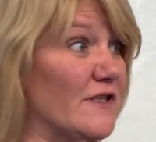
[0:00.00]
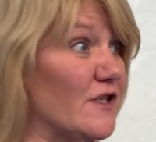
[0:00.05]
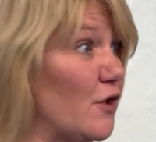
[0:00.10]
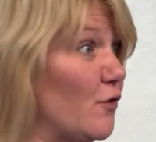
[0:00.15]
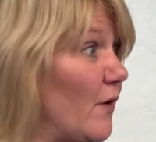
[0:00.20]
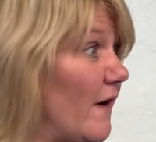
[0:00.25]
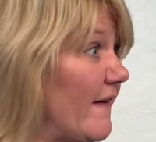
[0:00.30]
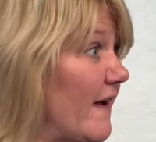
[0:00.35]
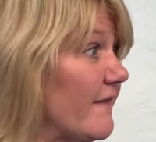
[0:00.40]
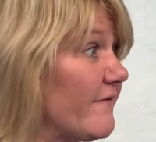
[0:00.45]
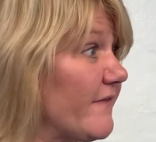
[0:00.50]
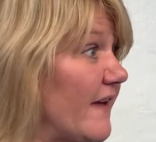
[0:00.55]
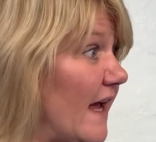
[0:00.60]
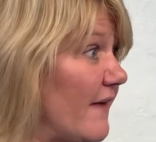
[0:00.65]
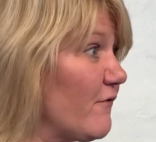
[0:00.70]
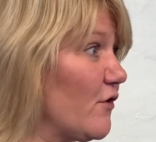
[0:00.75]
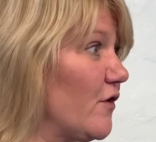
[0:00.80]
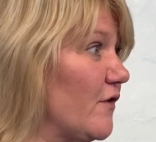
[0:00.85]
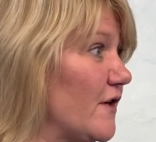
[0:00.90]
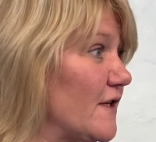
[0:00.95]
So I
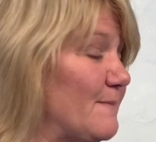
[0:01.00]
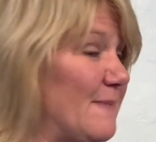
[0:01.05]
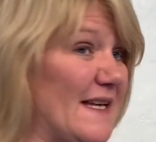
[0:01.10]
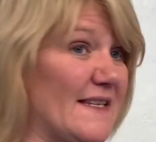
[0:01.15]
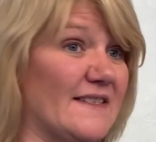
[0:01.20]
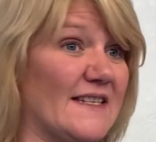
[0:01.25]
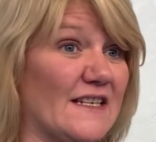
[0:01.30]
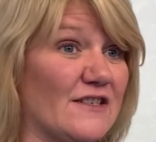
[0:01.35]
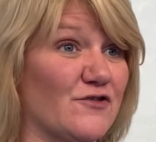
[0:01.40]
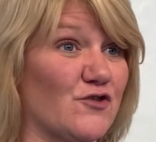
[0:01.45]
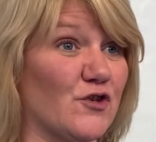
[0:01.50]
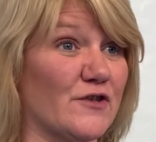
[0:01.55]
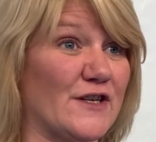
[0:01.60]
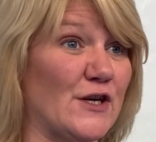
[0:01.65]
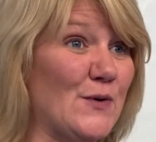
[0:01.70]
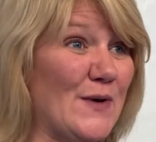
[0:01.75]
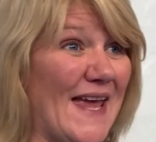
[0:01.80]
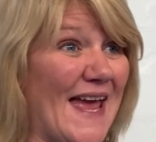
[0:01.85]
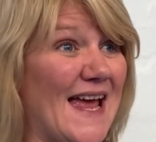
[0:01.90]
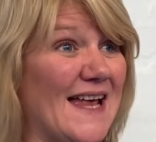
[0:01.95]
haven't got those plastic straws.
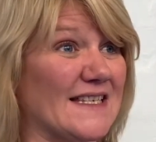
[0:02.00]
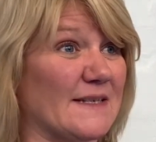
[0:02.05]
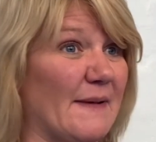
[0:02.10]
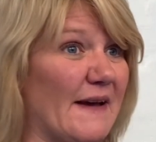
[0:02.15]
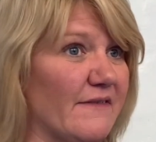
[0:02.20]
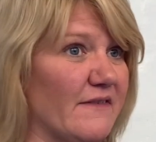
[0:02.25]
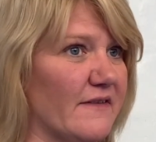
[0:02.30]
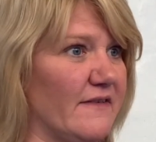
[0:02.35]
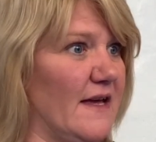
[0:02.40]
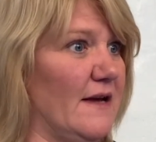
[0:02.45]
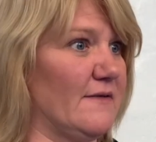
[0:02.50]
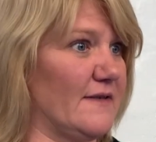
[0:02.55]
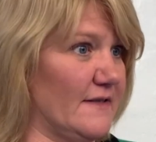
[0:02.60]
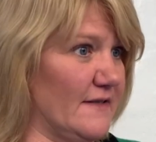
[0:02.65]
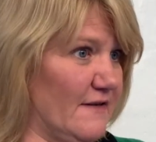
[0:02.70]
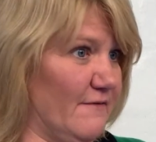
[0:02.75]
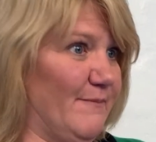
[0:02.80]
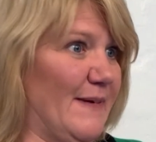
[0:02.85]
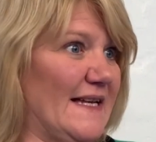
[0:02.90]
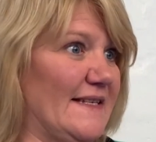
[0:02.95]
Who cares about the
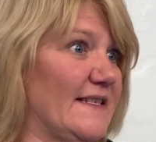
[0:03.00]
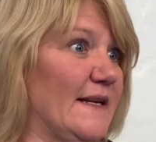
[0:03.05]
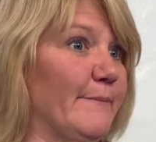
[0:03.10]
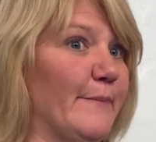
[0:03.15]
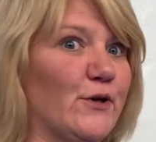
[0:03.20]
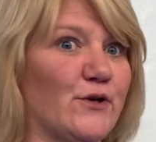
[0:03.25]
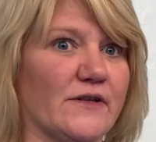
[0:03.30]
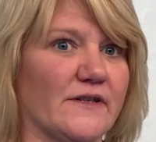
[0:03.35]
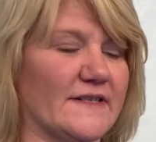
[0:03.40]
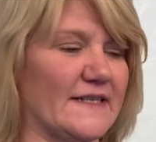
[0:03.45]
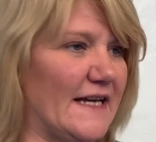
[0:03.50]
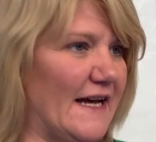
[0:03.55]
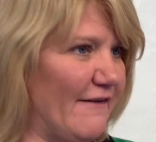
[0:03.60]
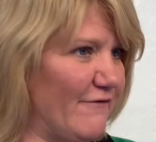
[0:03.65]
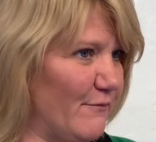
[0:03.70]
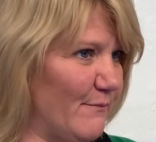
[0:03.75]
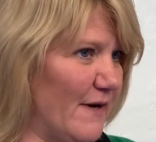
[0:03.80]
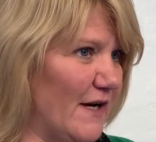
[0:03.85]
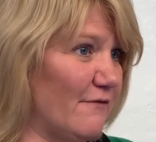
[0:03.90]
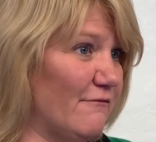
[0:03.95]
thousands of plastic bottles I
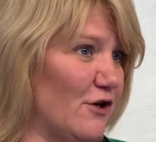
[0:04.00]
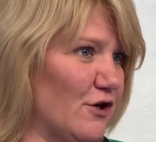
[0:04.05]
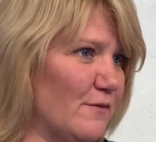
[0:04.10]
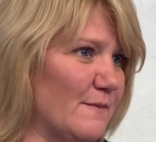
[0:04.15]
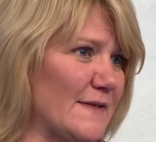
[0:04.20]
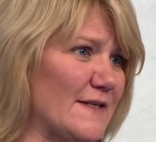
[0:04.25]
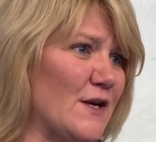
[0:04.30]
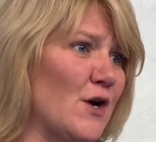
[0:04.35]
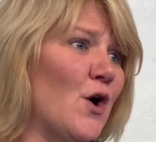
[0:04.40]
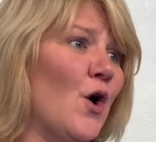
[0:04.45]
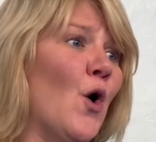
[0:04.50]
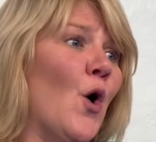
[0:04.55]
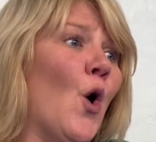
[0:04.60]
have in my rooms?